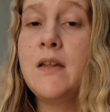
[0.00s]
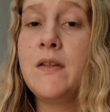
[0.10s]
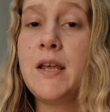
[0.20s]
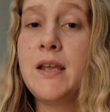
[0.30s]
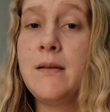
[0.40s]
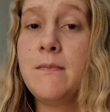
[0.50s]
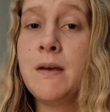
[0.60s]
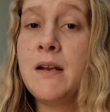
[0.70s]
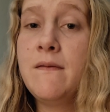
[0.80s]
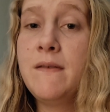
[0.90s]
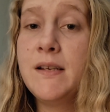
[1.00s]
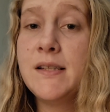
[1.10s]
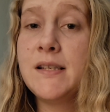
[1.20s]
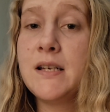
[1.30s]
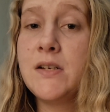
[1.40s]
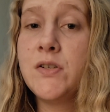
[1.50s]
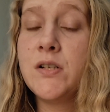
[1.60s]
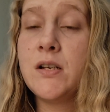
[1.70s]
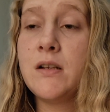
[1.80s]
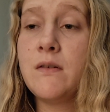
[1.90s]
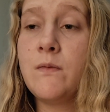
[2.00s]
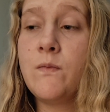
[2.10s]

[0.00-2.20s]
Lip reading: Like, manifestation,